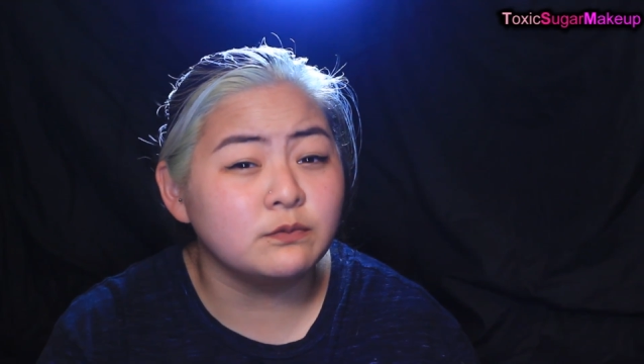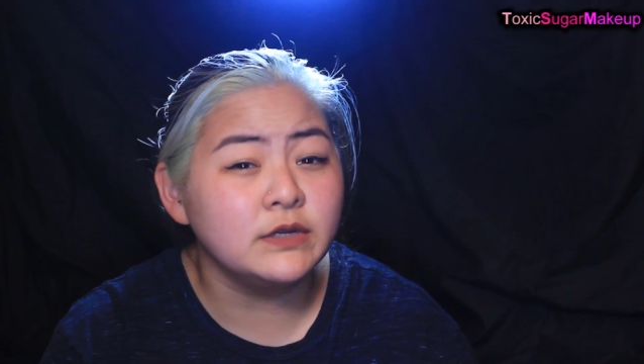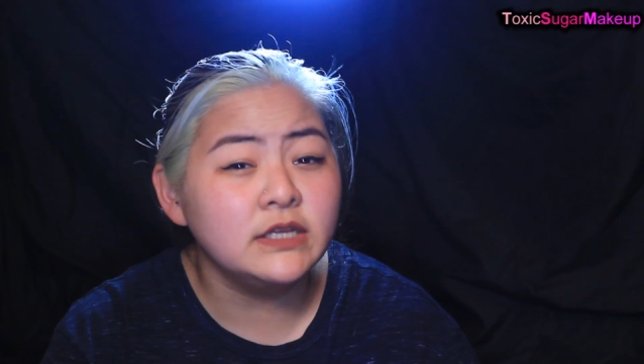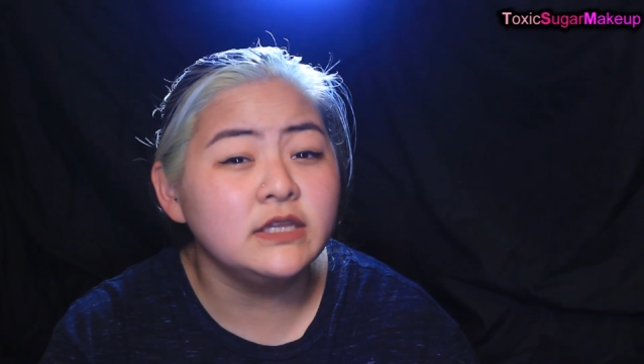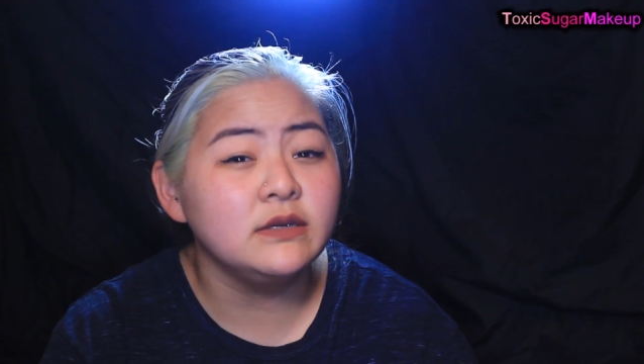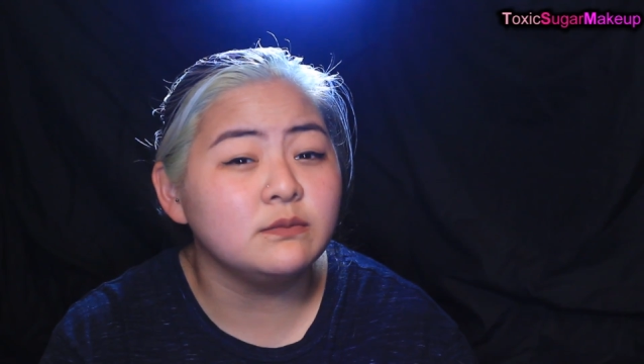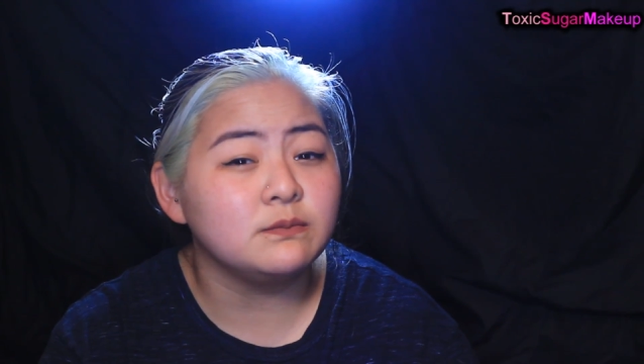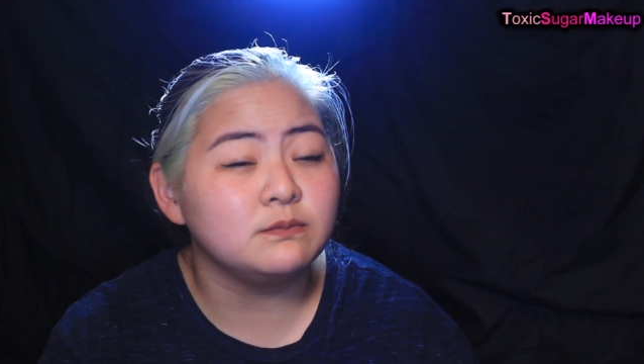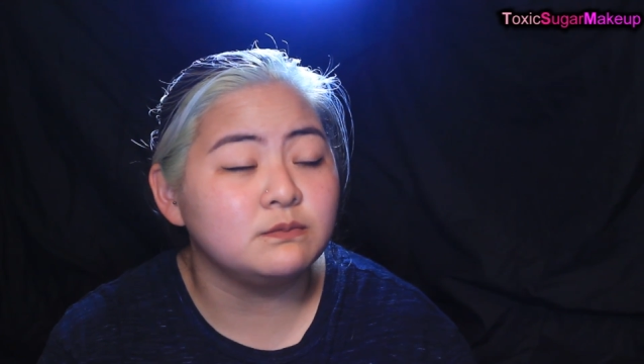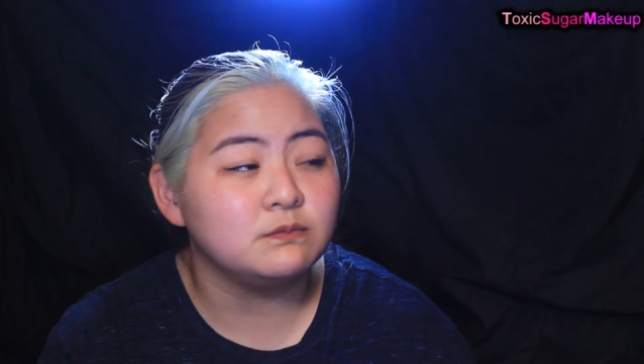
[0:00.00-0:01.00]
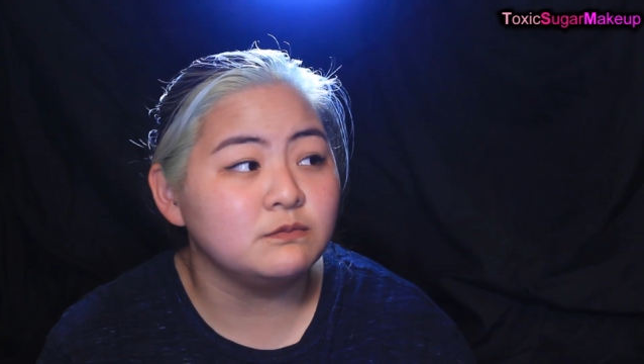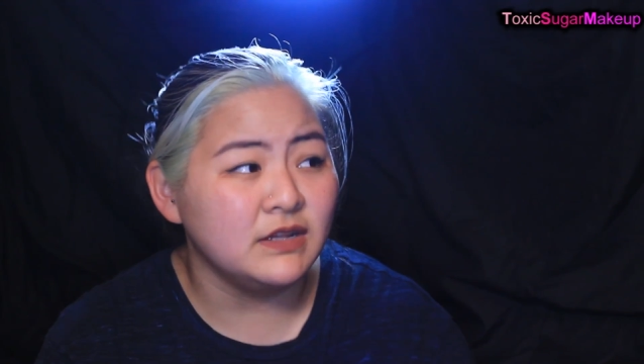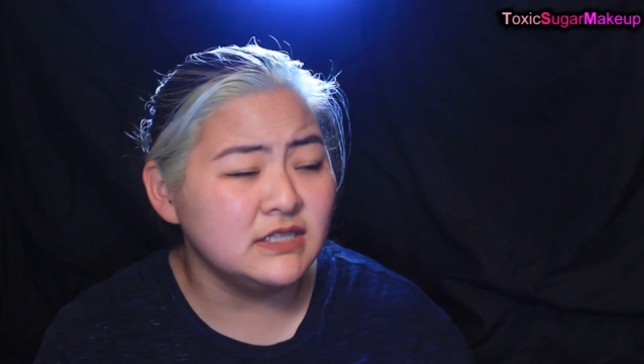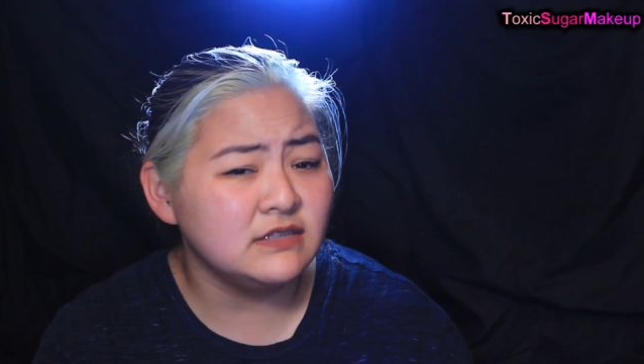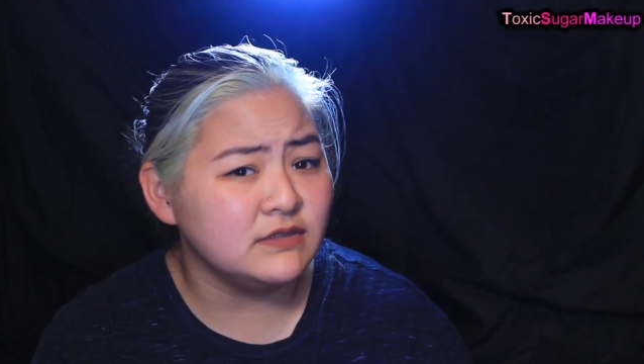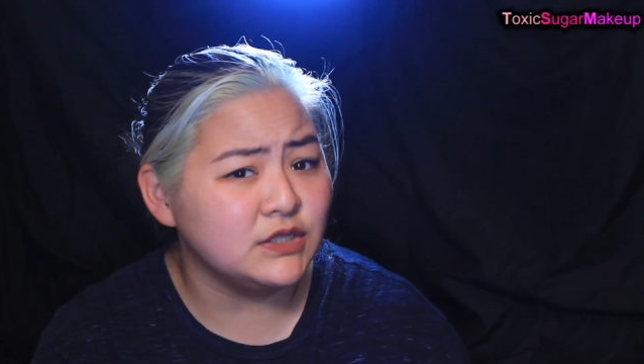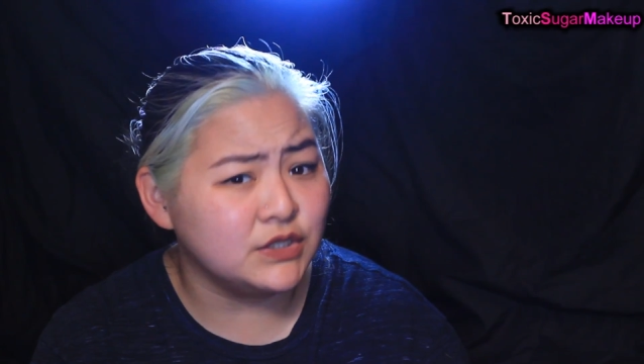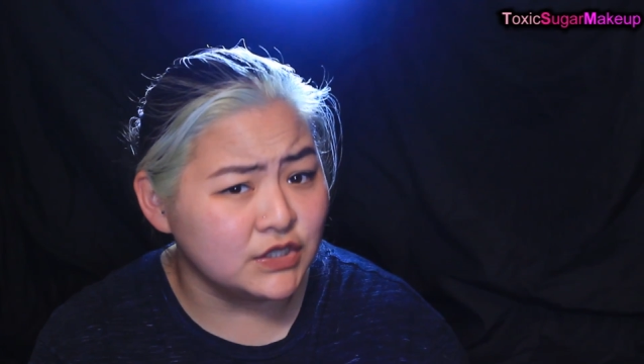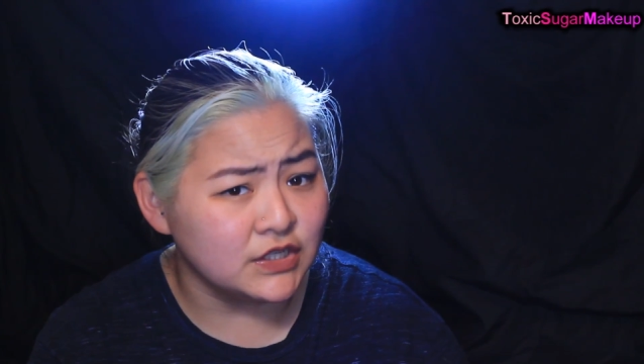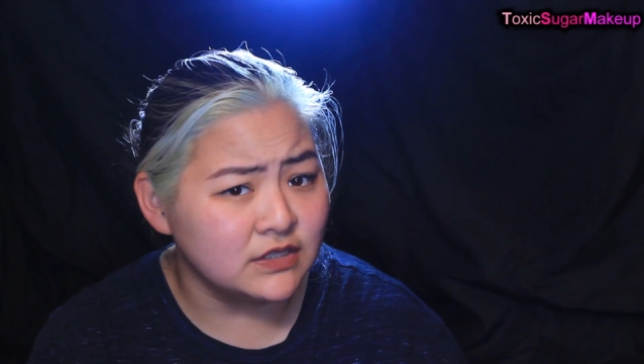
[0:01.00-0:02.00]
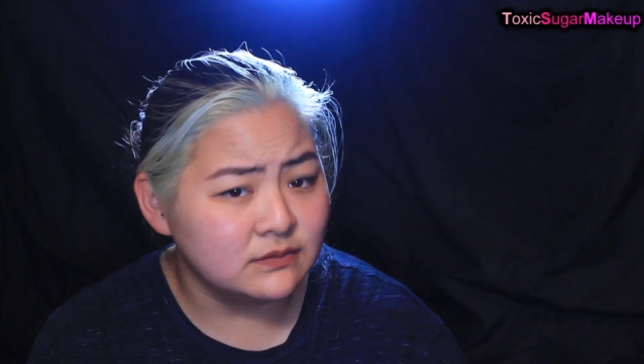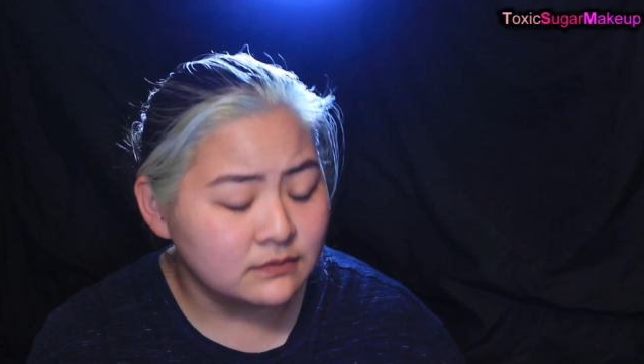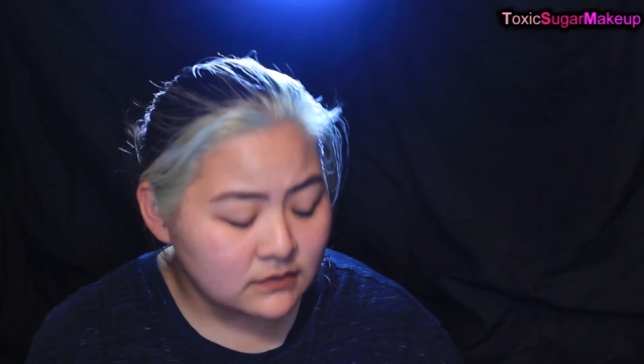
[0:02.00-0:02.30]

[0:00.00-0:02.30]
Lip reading: relatively good.